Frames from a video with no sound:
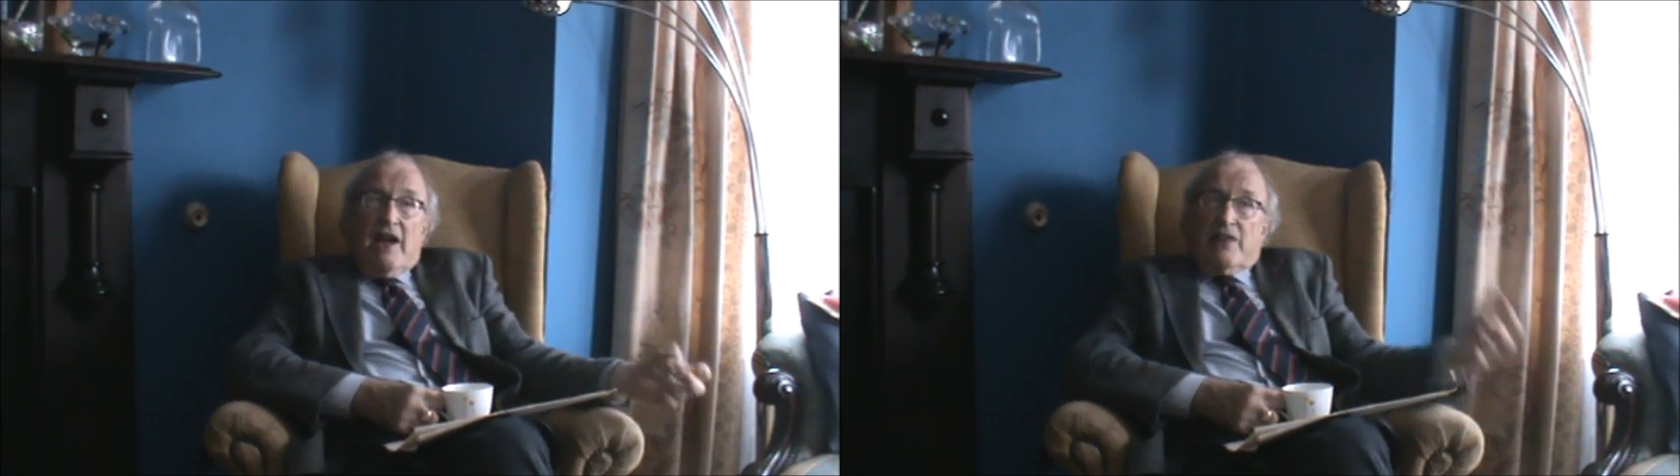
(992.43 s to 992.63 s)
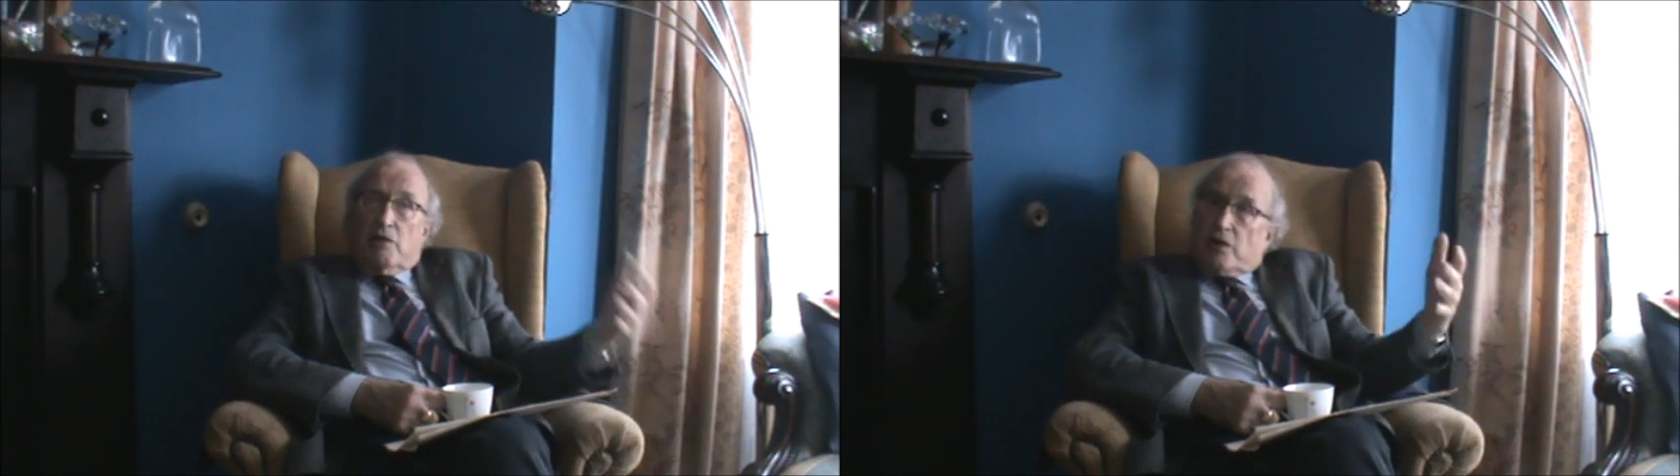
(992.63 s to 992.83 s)

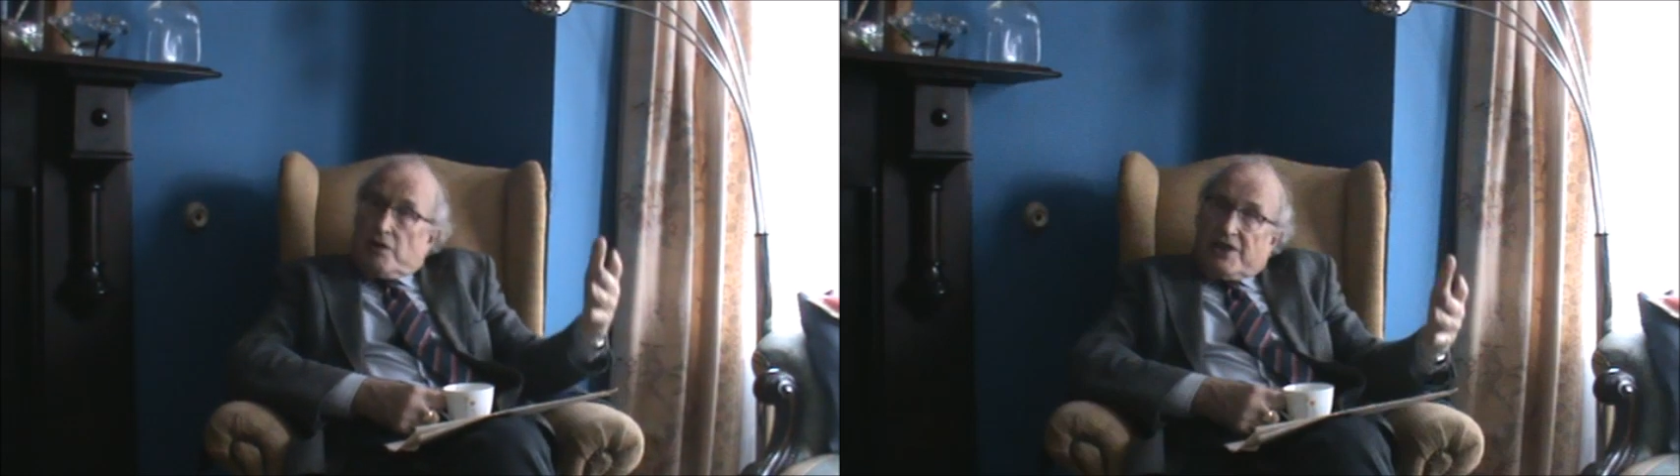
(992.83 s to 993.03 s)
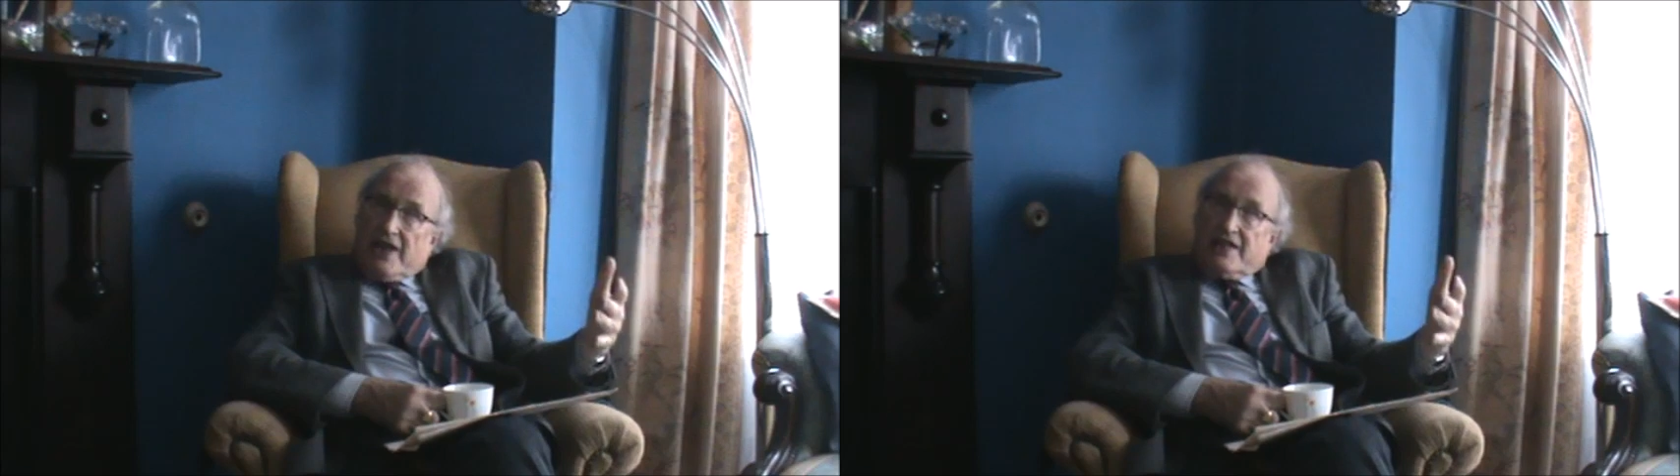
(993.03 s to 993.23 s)
And the Wolfe
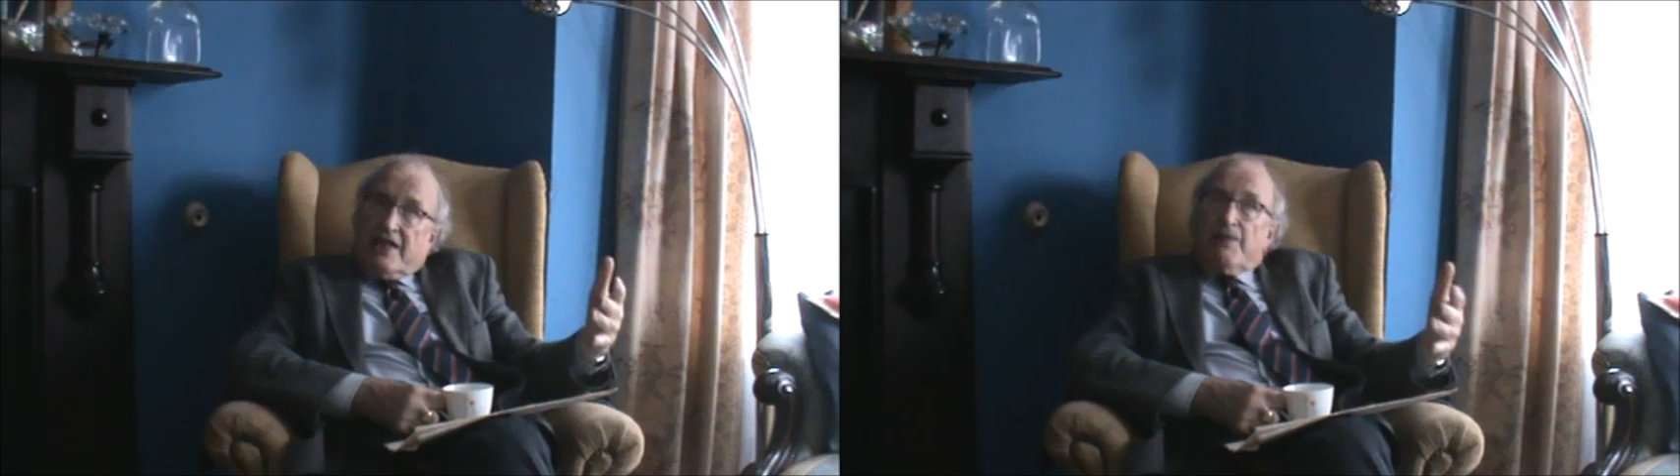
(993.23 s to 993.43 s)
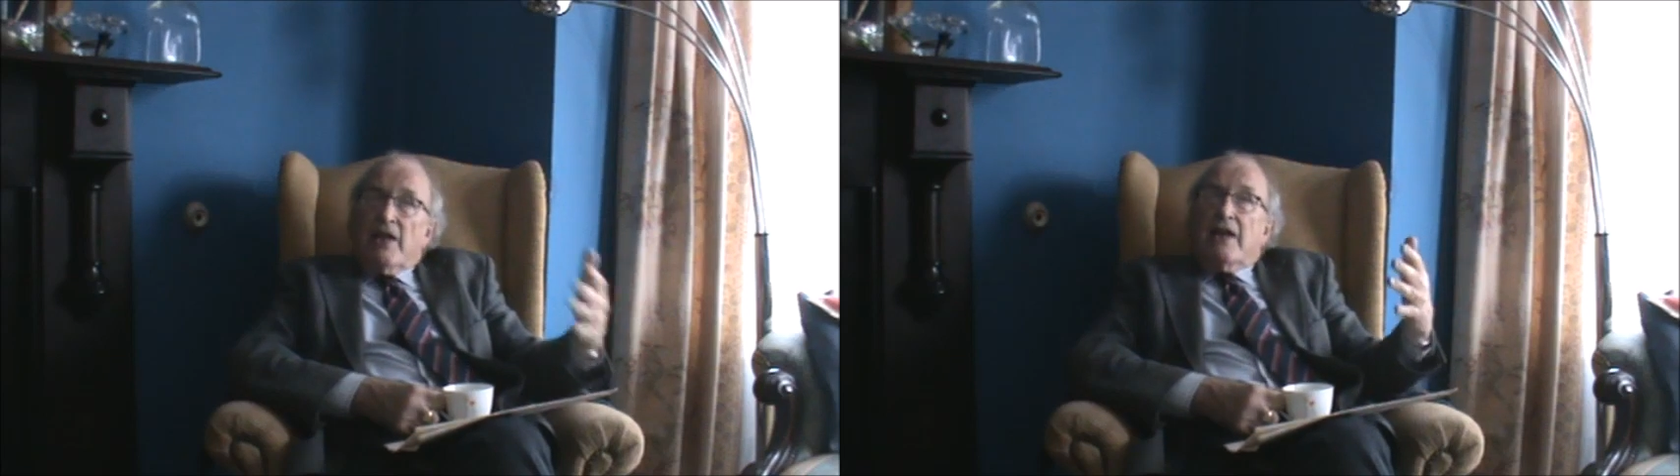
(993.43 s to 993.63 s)
Tone
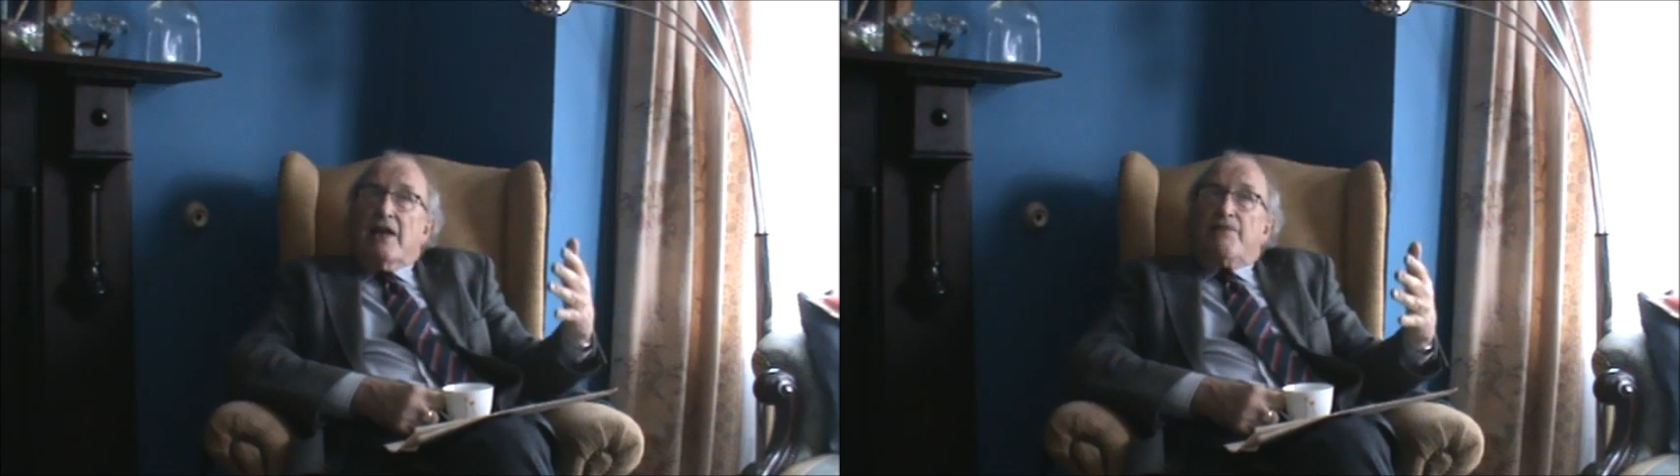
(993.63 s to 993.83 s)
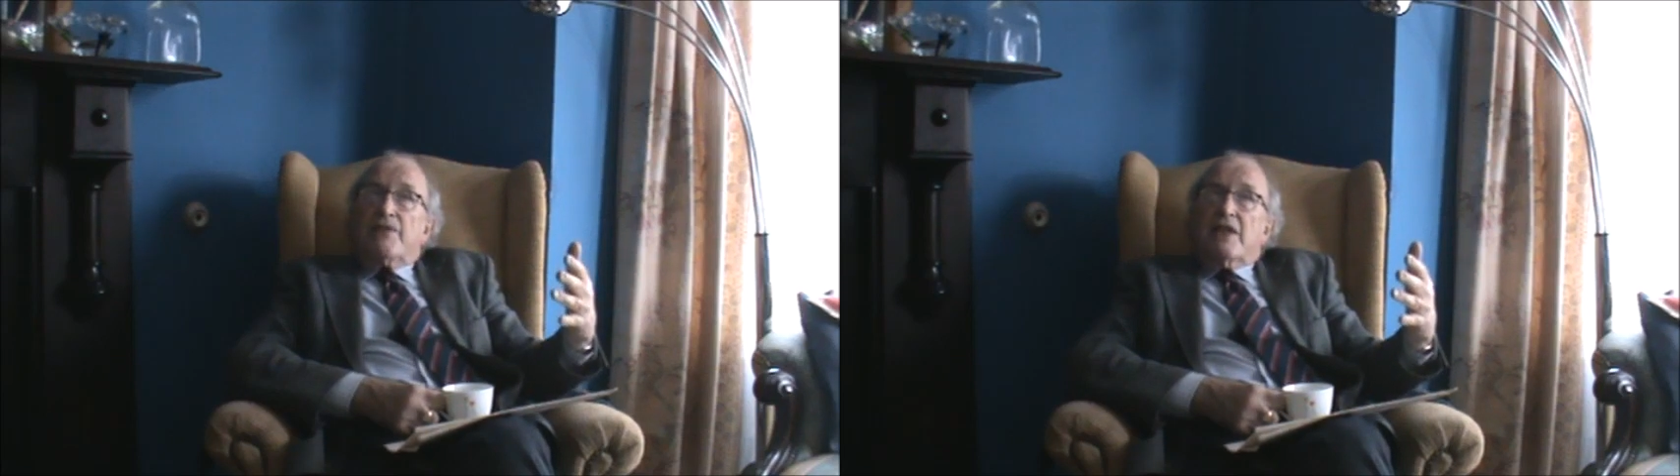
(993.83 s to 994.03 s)
Society
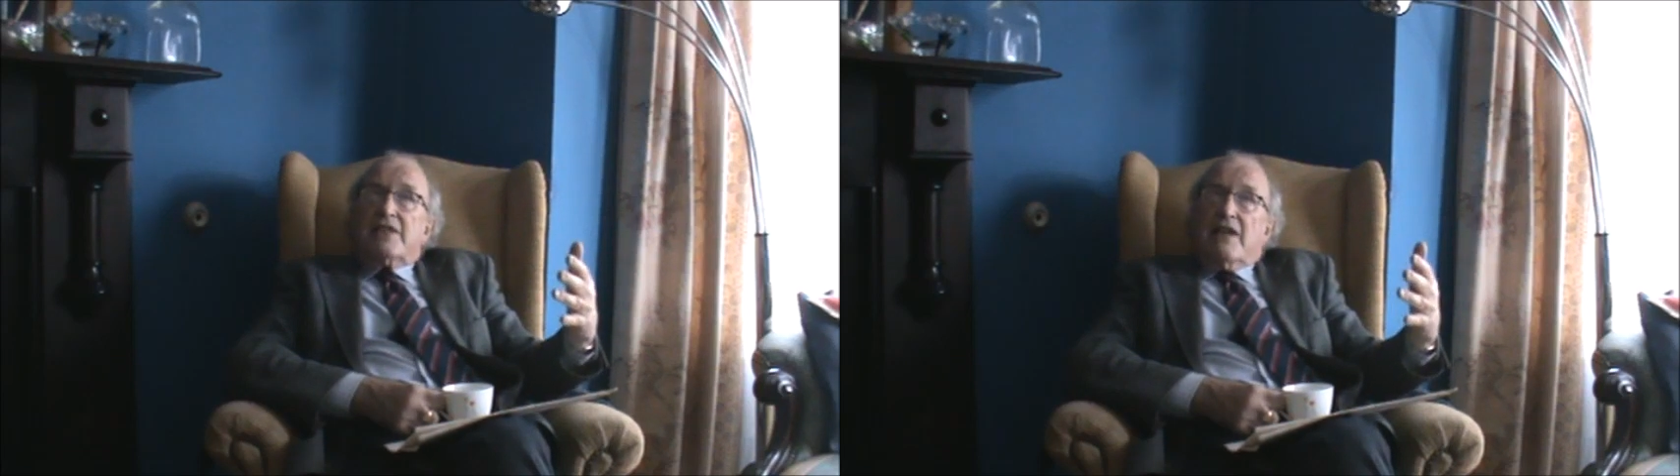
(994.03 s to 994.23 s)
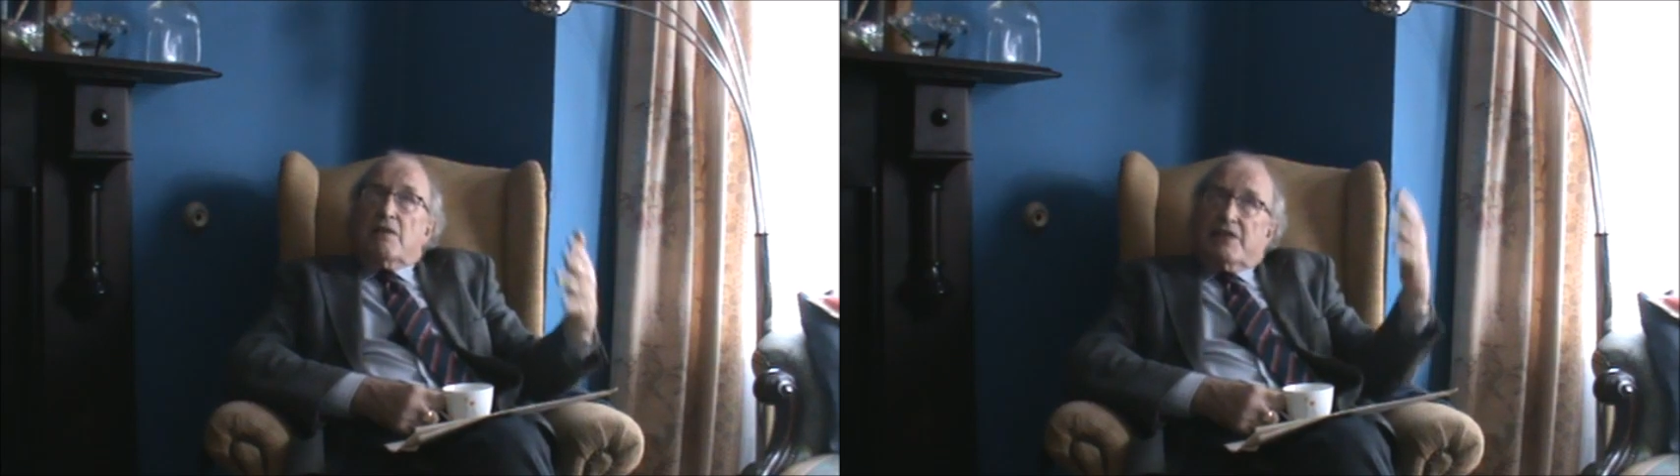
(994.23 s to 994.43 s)
said,